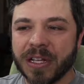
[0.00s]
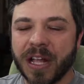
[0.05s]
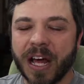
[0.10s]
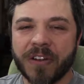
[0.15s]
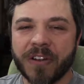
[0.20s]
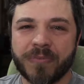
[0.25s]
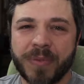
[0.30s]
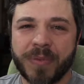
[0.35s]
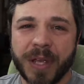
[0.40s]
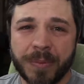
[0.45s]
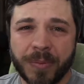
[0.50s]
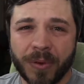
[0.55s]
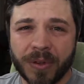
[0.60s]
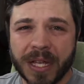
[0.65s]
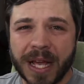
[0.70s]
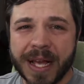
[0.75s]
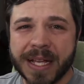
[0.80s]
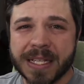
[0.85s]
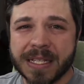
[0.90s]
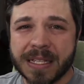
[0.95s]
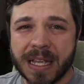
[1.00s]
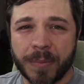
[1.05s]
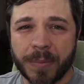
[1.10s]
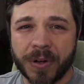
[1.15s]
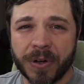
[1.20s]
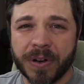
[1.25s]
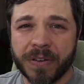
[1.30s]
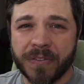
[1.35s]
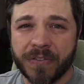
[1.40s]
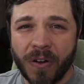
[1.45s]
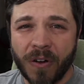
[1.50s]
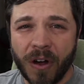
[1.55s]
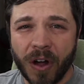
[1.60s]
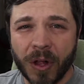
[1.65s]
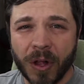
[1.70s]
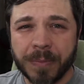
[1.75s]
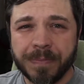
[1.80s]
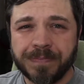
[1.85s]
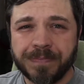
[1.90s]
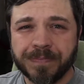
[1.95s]
of people last summer and
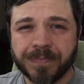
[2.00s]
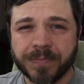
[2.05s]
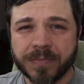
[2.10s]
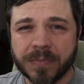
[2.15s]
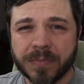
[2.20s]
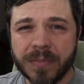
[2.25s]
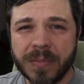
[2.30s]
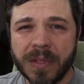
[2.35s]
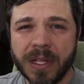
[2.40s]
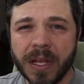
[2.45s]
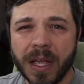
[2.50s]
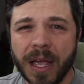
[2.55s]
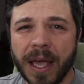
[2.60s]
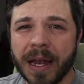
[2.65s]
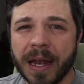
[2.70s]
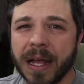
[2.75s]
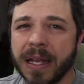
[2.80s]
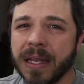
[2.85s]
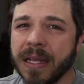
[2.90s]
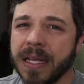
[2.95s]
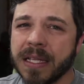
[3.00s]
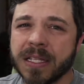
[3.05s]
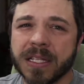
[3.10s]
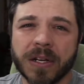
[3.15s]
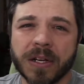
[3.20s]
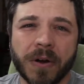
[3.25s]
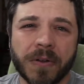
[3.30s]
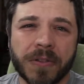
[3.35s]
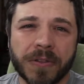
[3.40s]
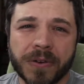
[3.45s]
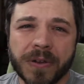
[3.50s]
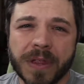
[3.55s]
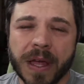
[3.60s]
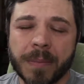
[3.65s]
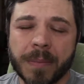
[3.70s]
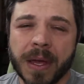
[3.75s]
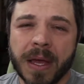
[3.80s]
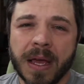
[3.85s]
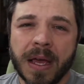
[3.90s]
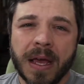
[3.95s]
fall, and I need to go through them
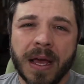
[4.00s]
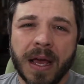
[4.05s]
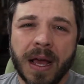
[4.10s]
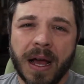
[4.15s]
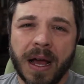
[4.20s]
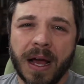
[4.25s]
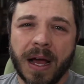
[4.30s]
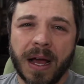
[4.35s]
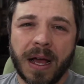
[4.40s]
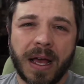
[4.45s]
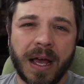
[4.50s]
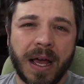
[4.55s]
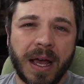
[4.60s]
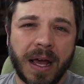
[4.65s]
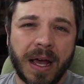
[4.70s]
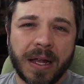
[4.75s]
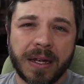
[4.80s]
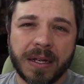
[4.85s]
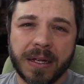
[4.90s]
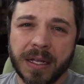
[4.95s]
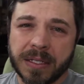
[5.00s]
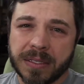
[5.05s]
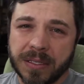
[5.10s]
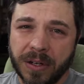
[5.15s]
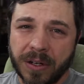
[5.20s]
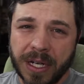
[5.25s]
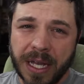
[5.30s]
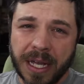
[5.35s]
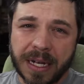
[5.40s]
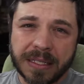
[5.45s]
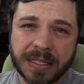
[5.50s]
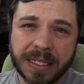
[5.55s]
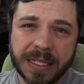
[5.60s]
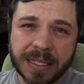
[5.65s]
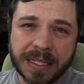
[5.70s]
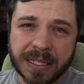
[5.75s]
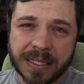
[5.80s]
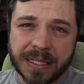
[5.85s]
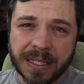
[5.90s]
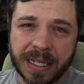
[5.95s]
and start editing
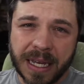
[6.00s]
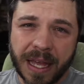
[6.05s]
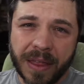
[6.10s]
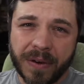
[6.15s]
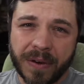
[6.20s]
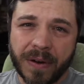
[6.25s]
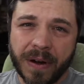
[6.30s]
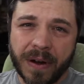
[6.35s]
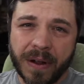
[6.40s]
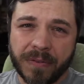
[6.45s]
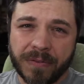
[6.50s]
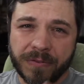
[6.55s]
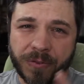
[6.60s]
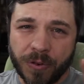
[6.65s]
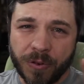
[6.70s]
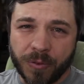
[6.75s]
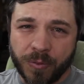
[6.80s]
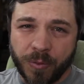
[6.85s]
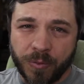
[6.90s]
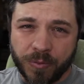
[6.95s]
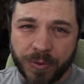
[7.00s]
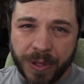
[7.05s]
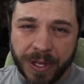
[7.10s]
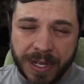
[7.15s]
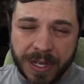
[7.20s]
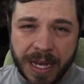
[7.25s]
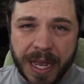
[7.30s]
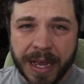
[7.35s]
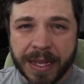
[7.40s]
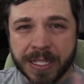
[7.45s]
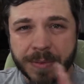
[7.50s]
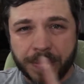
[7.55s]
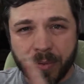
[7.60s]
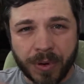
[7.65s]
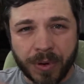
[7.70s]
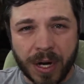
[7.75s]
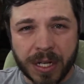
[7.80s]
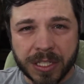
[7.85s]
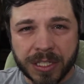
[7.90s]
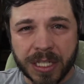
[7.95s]
this together for the next
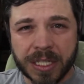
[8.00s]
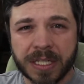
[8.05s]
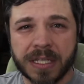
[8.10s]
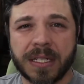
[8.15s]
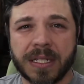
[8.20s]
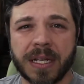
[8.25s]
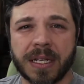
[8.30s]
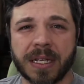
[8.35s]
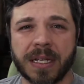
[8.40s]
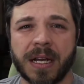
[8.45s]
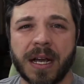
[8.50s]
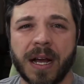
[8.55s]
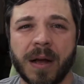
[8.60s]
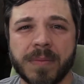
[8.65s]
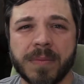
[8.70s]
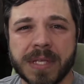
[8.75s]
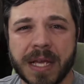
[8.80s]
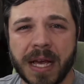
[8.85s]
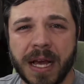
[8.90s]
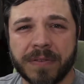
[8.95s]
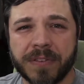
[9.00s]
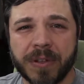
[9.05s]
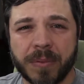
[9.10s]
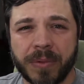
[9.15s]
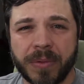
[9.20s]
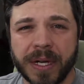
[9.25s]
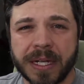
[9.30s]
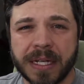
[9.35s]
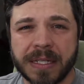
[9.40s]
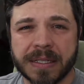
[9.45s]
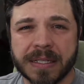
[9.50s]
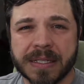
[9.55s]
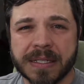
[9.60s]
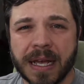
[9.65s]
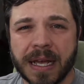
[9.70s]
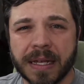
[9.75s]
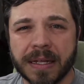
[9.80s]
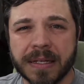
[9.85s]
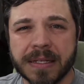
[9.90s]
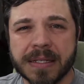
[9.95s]
project that comes after breaking the
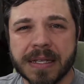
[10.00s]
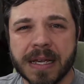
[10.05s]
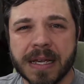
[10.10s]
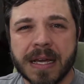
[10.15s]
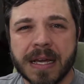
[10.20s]
silence.